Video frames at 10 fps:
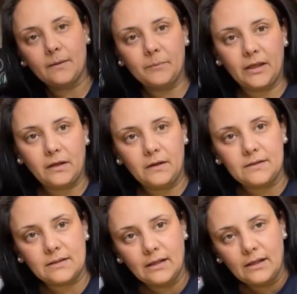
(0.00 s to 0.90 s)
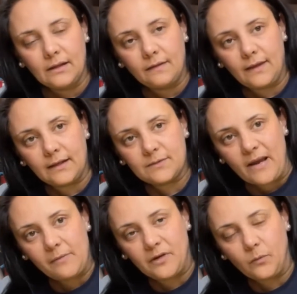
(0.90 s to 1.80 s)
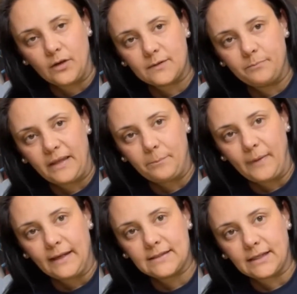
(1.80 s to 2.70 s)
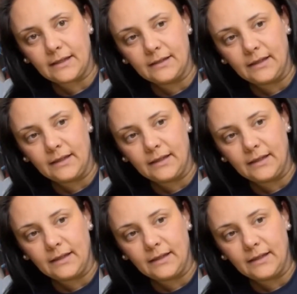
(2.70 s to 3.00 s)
because the experiment works a bit better